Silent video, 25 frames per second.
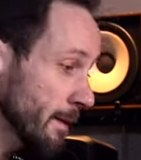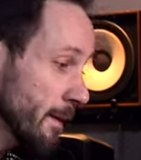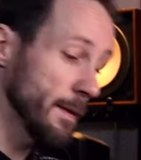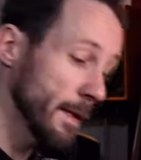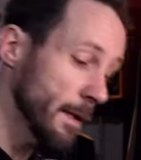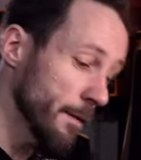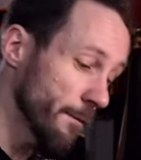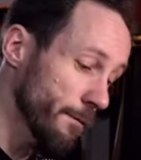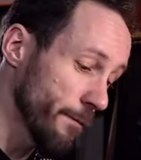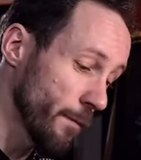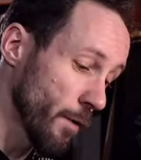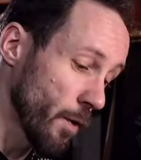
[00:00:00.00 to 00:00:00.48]

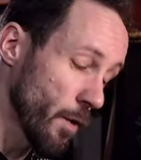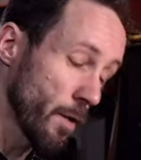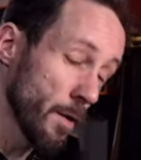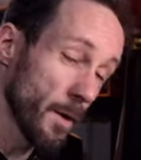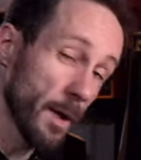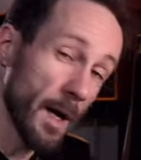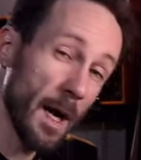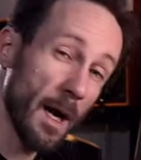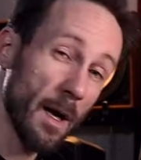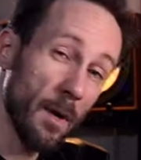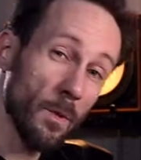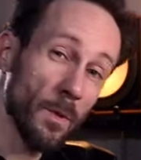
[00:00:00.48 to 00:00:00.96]
Therefore,
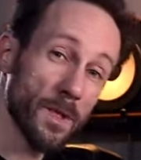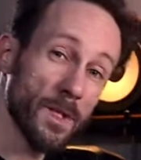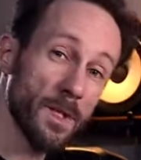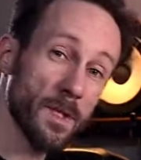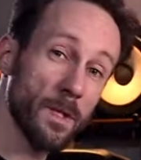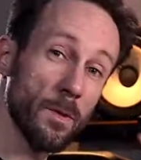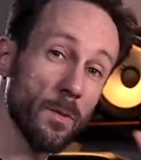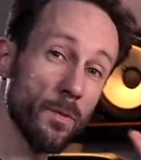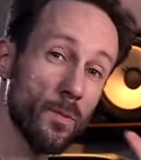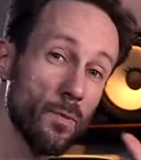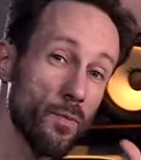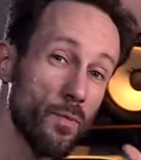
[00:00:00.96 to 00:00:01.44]
I was
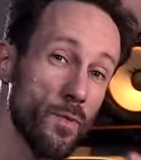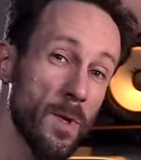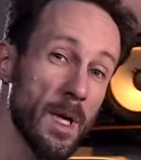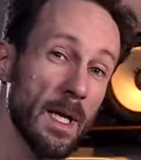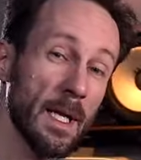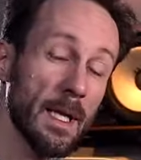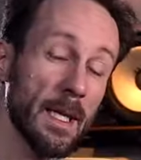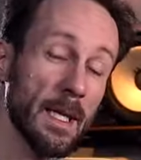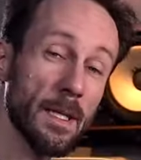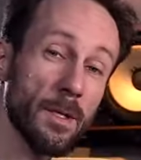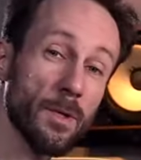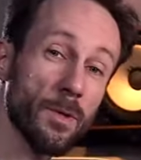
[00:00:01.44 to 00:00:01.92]

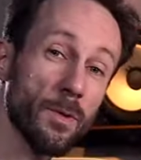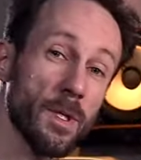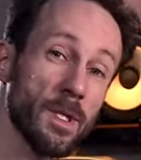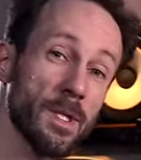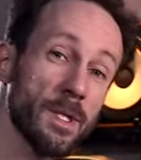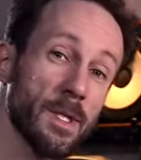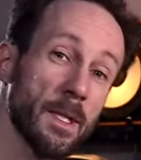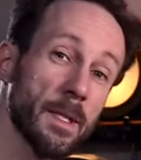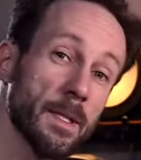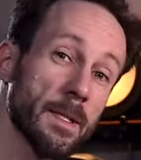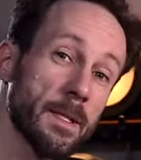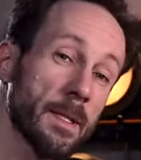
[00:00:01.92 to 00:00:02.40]
really
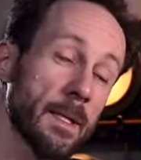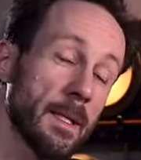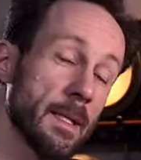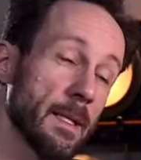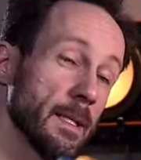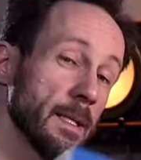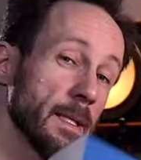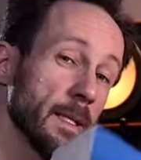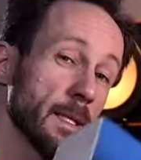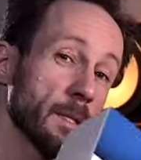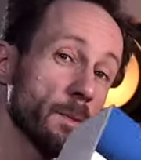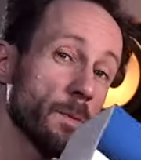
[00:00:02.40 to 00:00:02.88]
interested
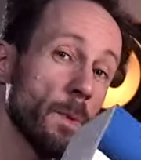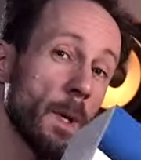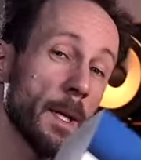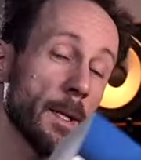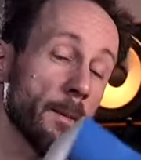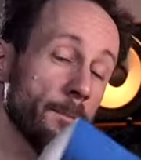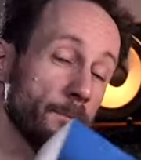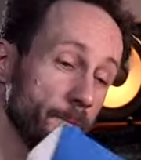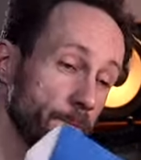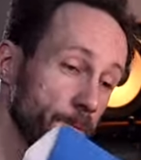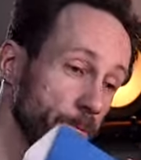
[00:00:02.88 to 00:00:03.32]
in this one